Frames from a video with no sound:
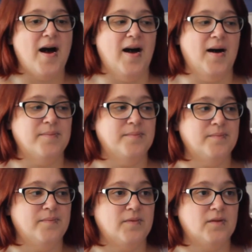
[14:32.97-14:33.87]

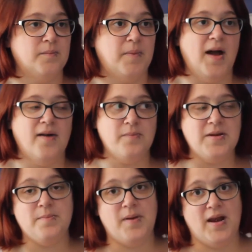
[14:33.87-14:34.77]
But I haven't
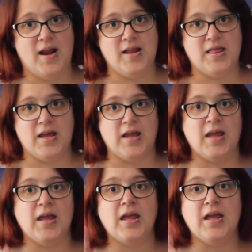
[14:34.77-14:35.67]
made him paint
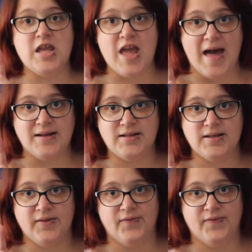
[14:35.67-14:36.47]
anything yet.